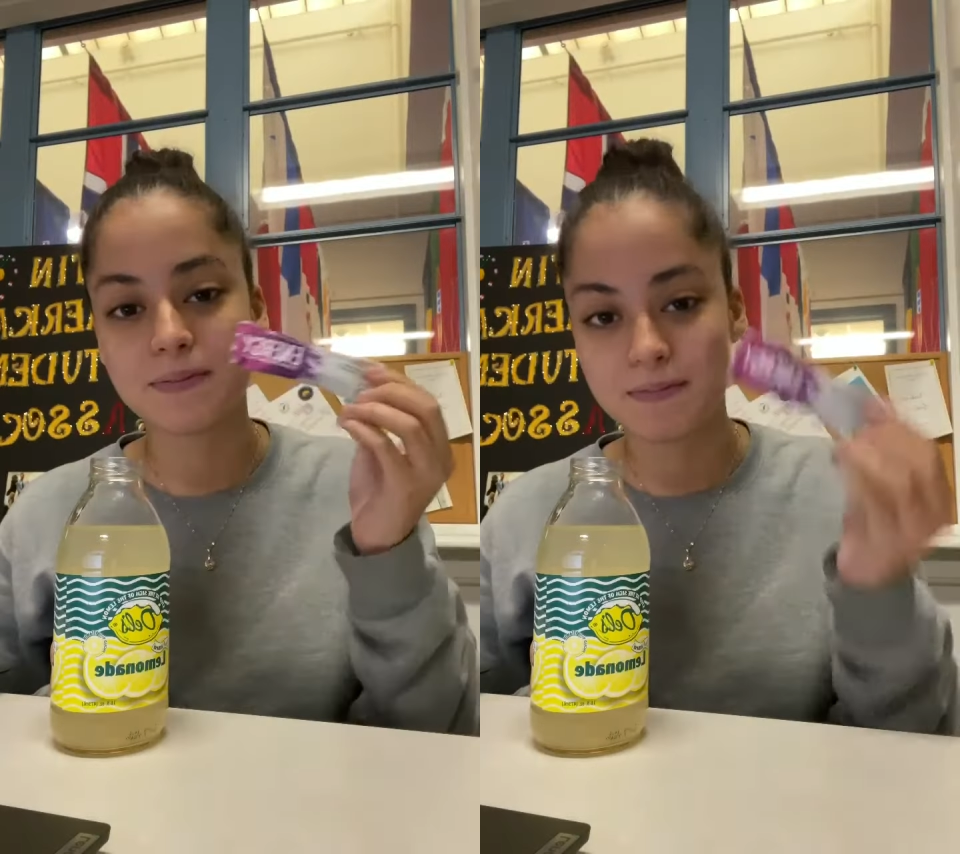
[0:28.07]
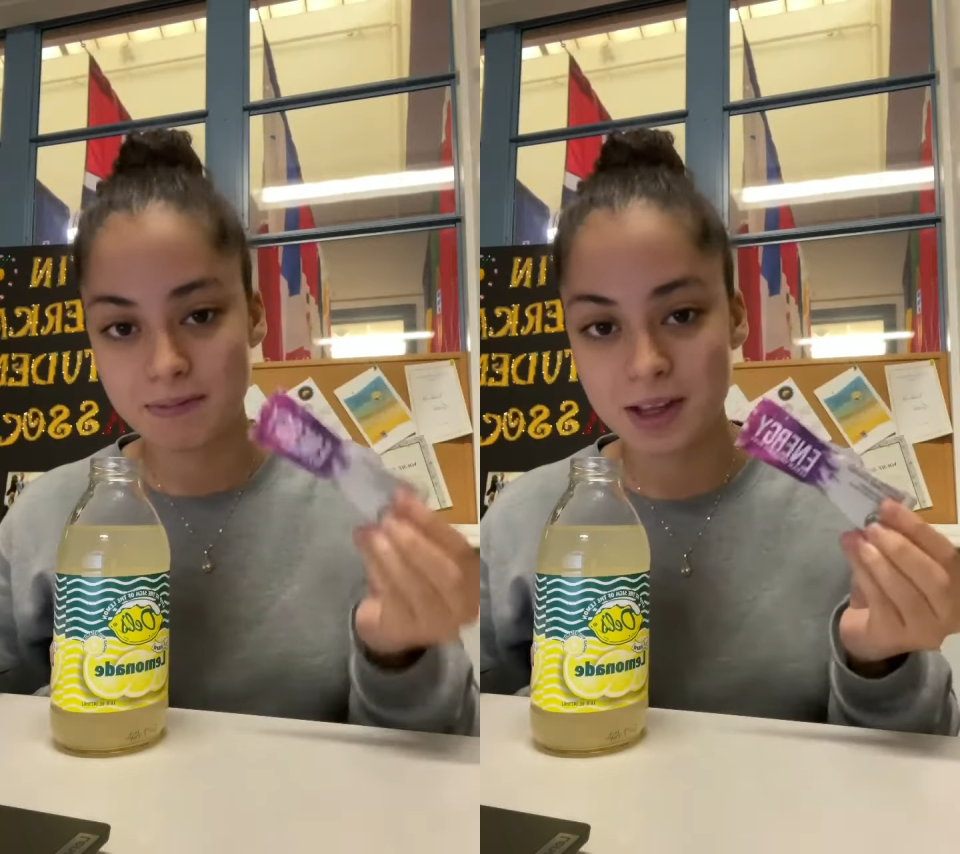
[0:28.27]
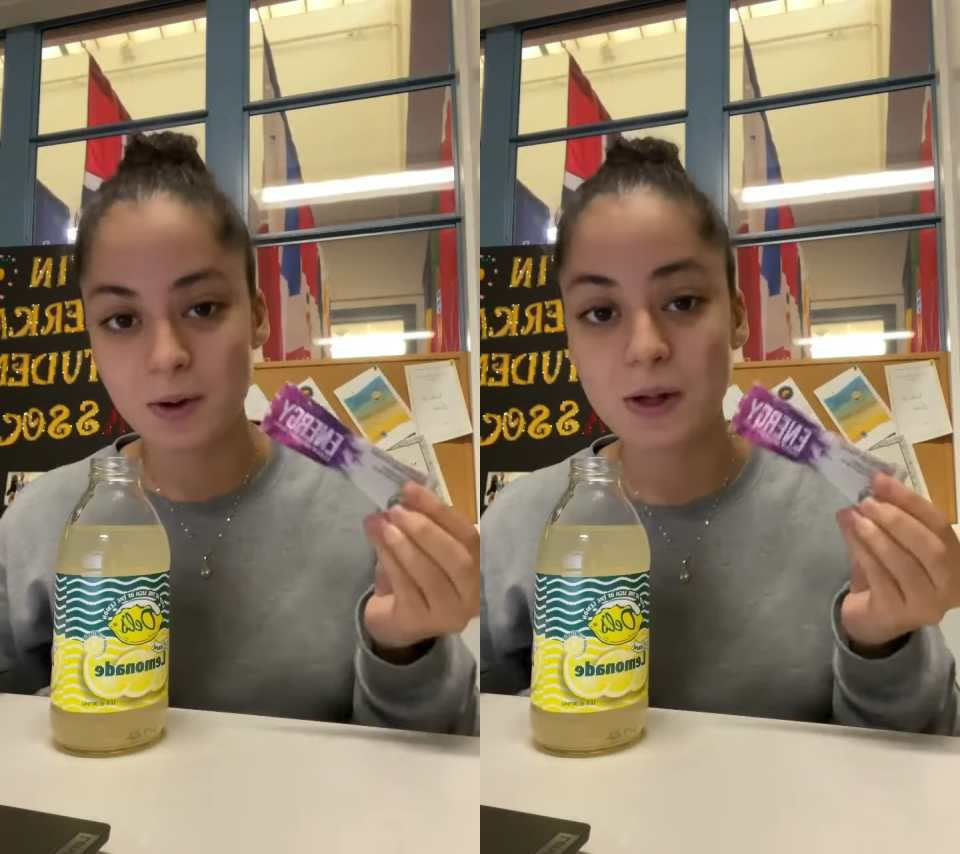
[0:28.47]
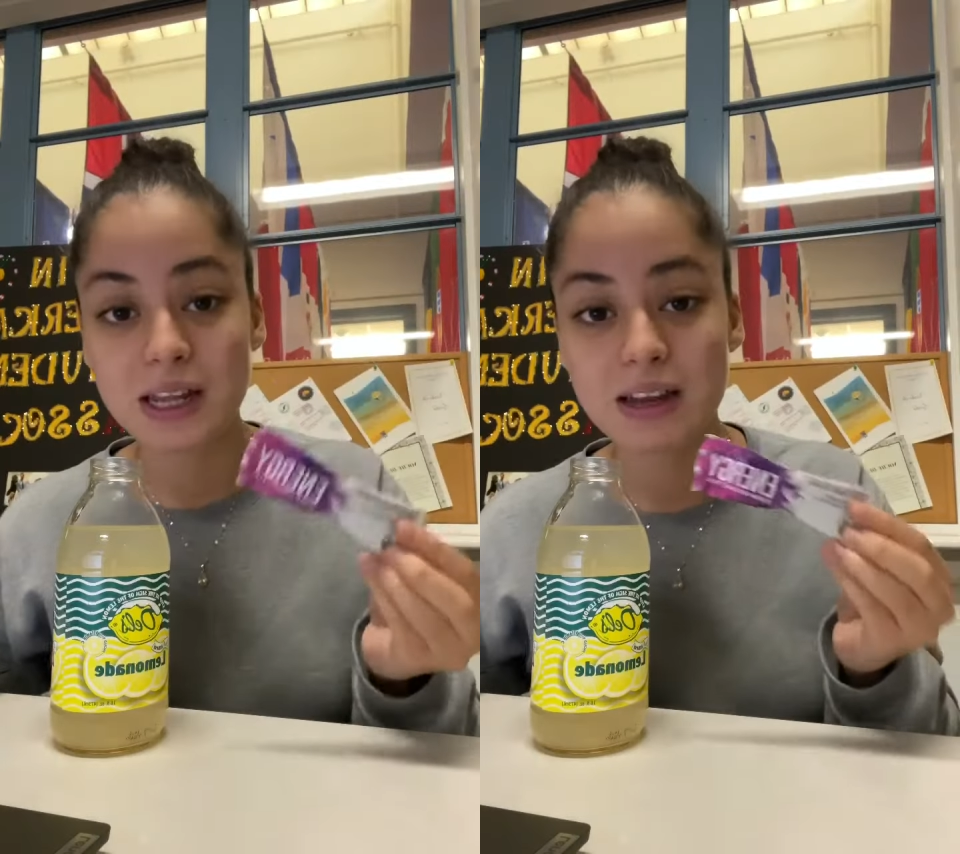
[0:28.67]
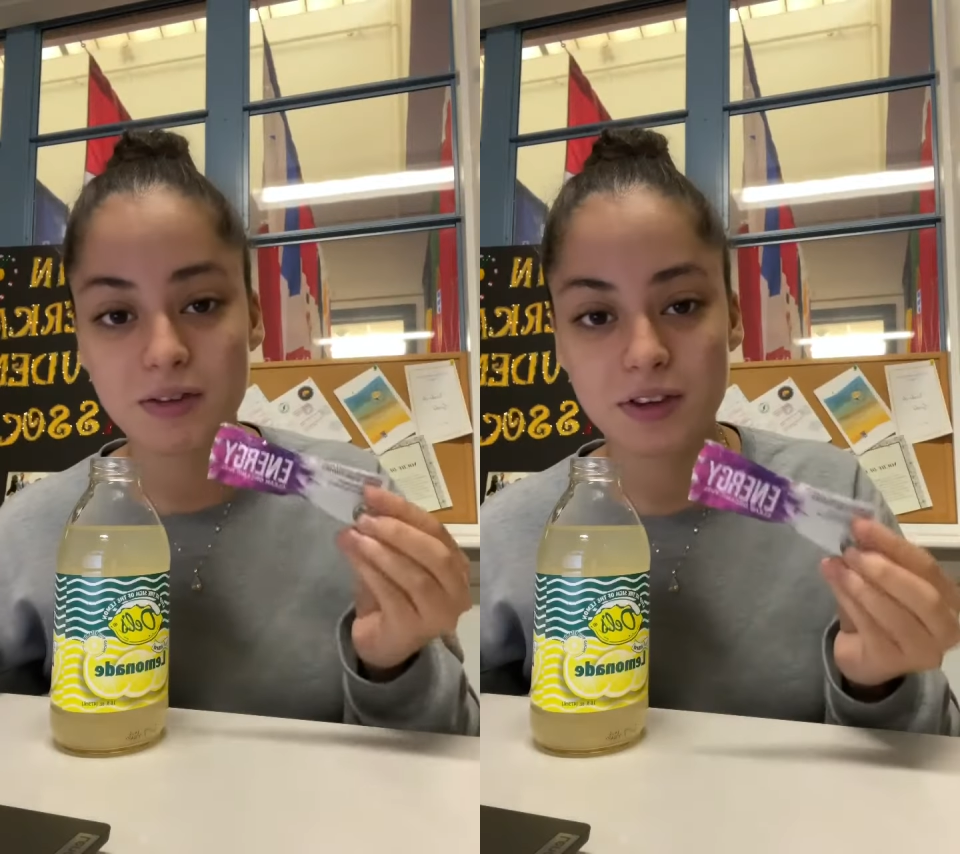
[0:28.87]
you know,
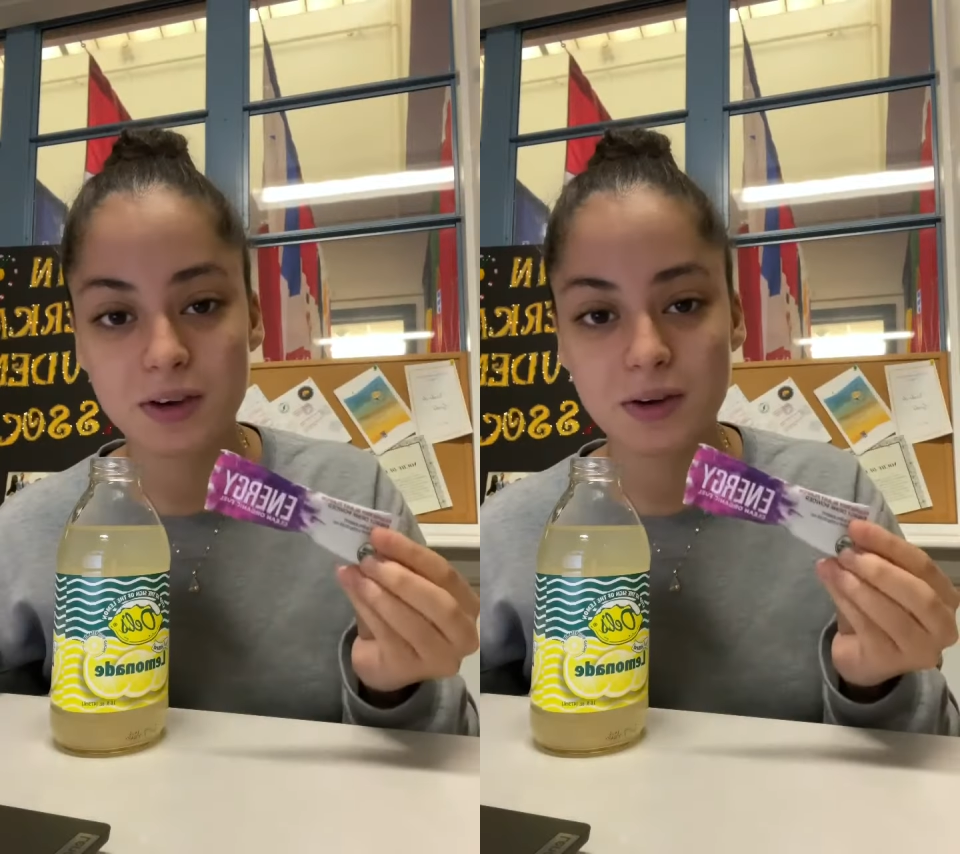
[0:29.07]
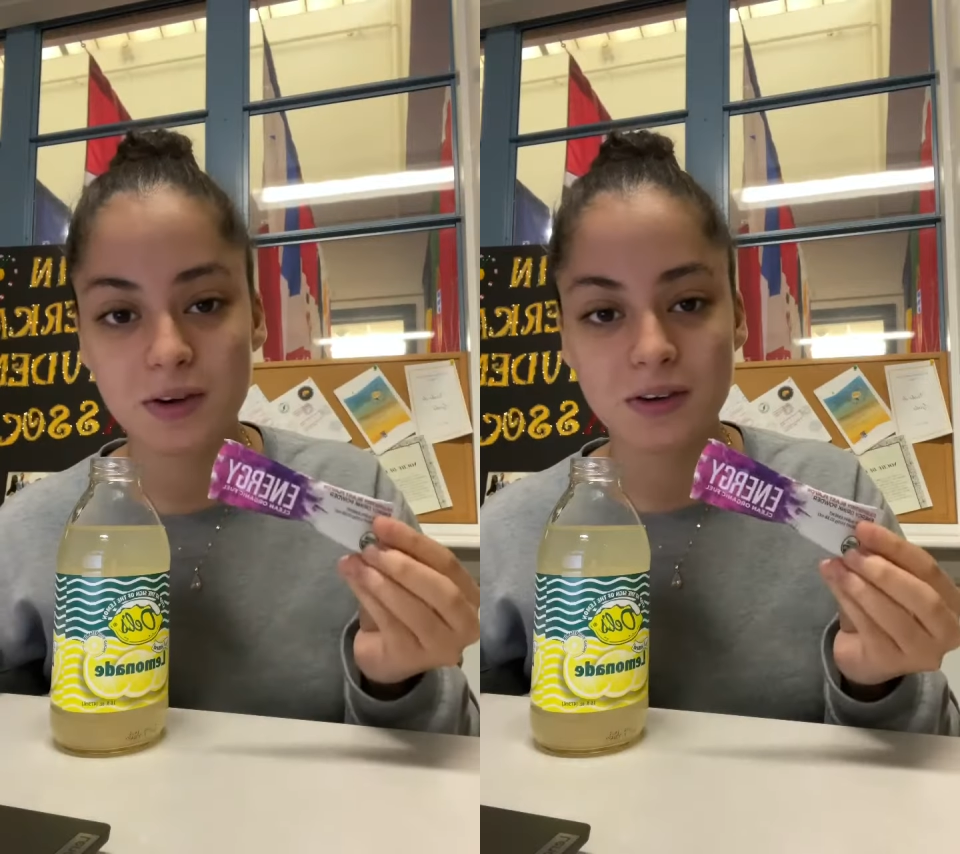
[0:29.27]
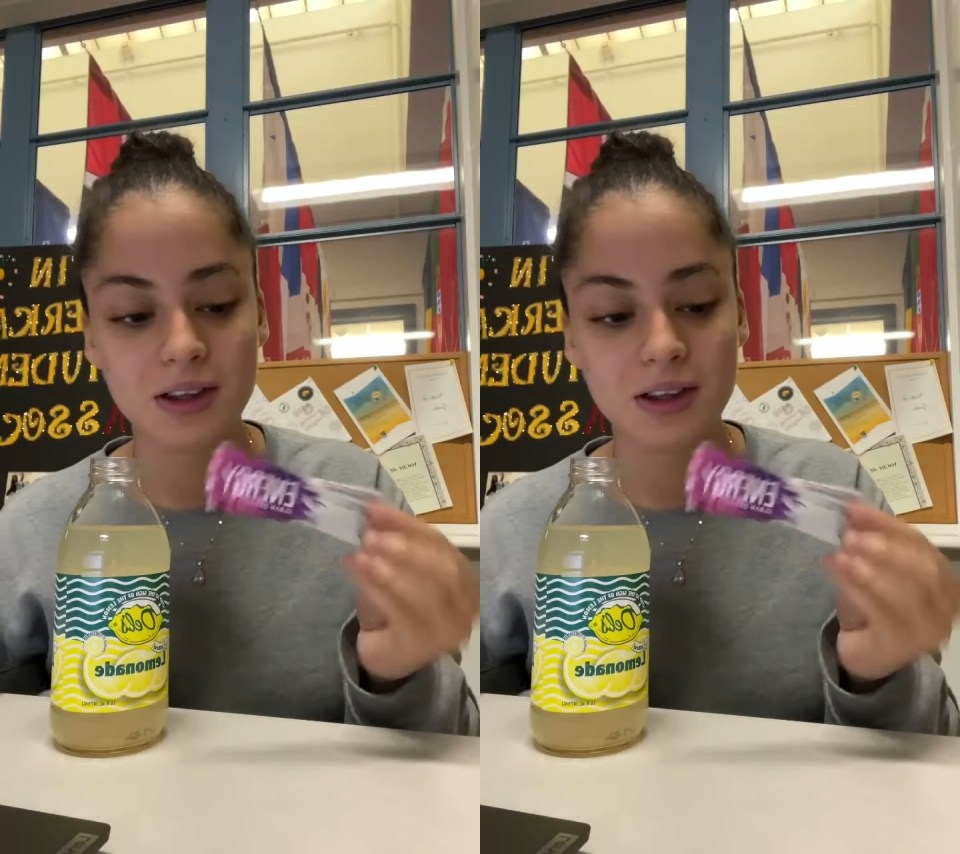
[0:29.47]
clean fuel